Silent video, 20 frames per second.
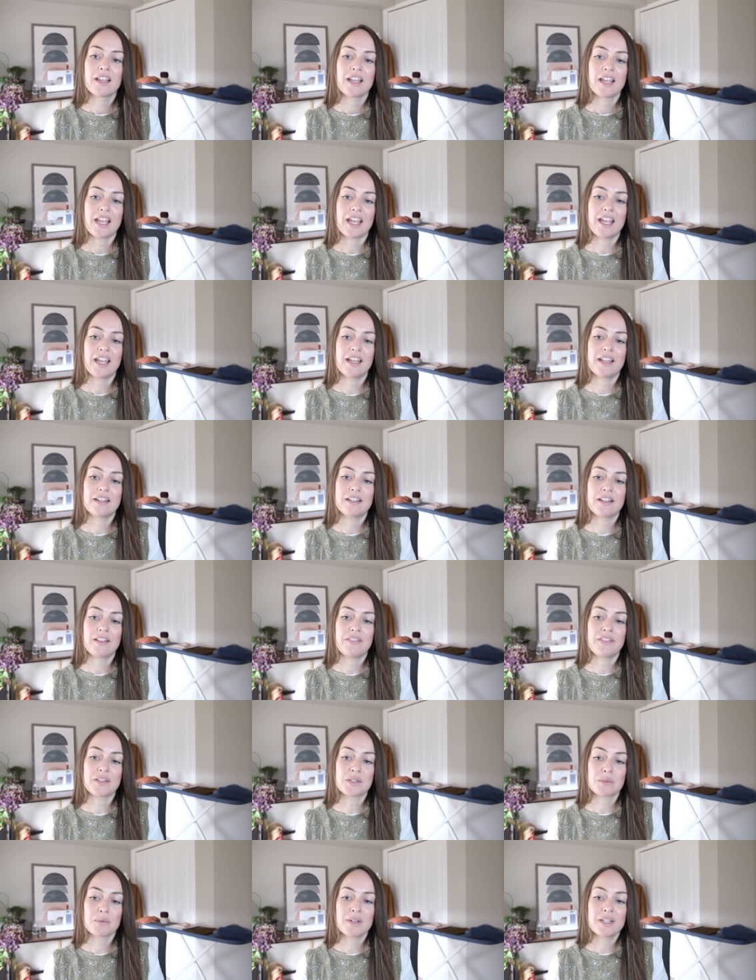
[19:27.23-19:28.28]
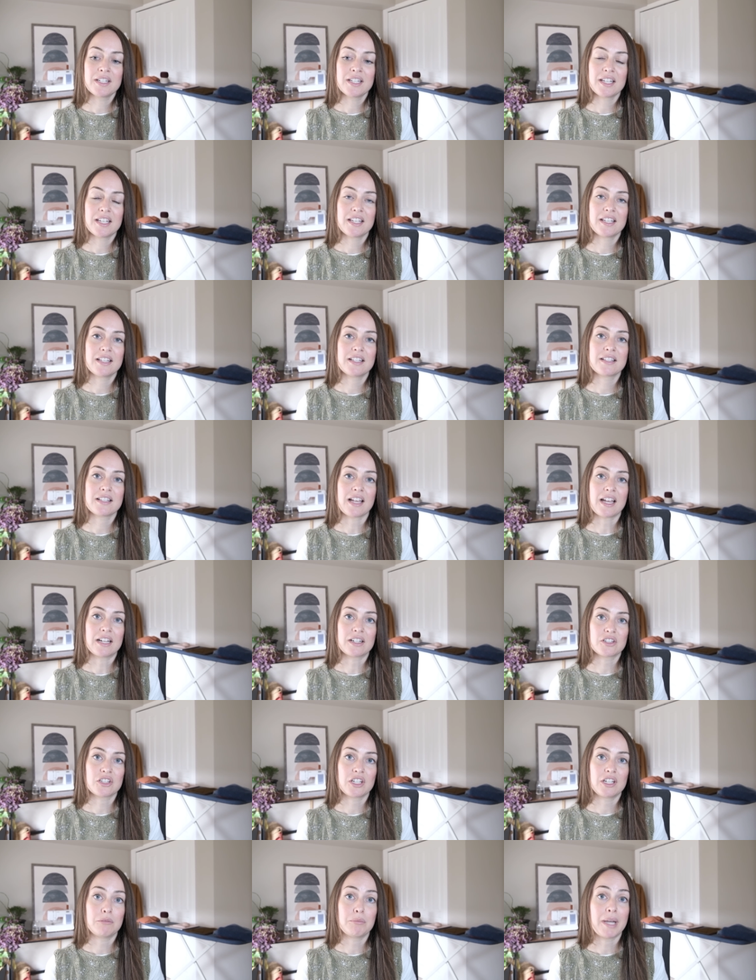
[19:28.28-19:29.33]
And this one is
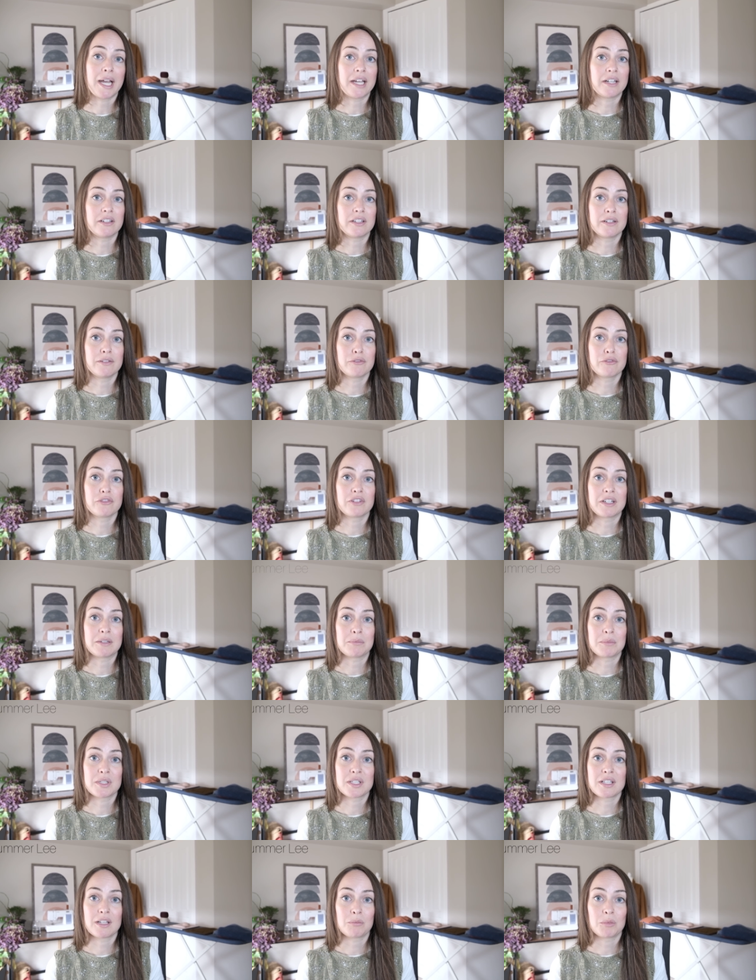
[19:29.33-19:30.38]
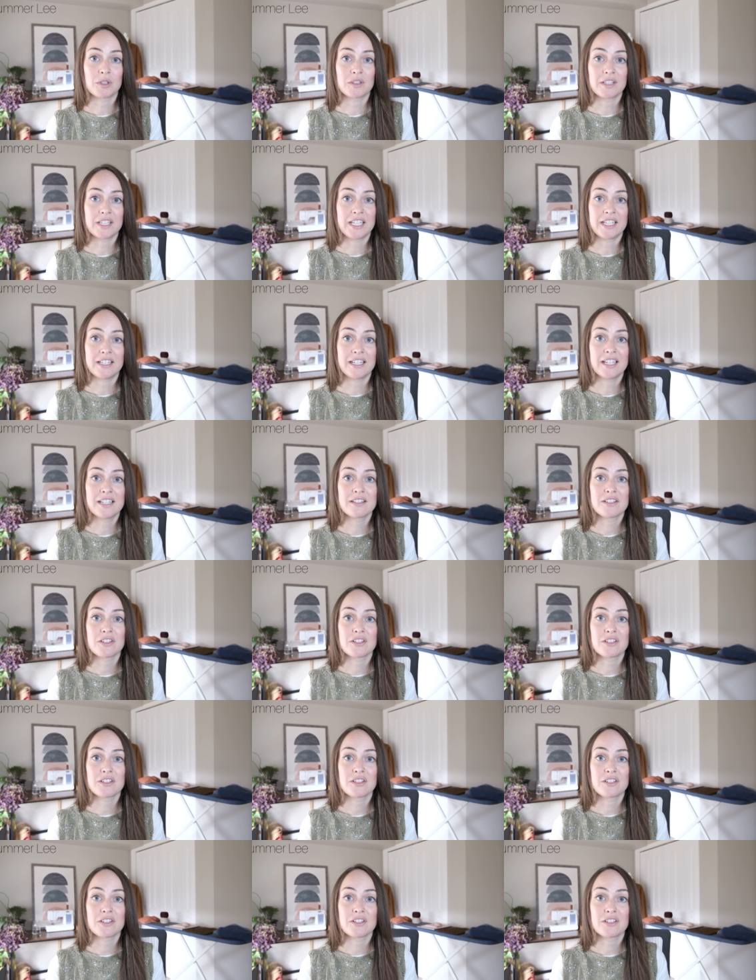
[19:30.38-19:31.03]
actually a pattern from Summerlee Knits.